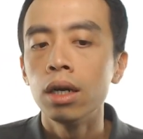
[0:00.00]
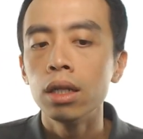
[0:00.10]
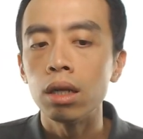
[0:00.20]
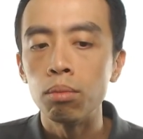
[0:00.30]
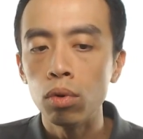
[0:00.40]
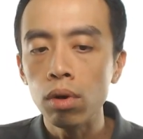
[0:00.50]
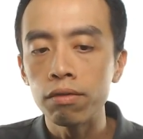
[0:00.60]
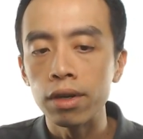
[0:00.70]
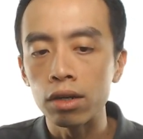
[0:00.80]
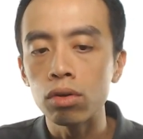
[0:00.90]
The mole of
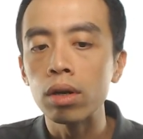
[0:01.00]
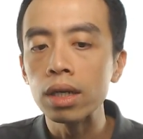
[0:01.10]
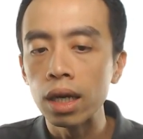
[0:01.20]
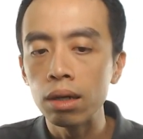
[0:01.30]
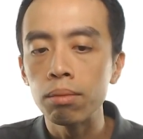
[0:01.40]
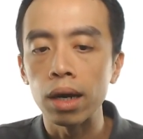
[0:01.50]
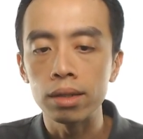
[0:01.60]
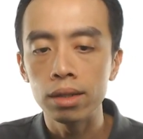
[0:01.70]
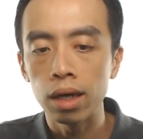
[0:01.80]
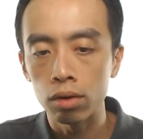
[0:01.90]
electron gained by
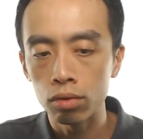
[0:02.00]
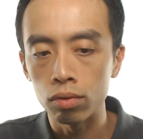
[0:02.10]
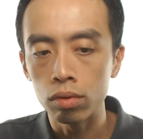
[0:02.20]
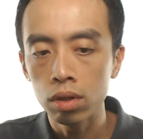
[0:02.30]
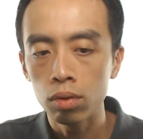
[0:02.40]
Cl2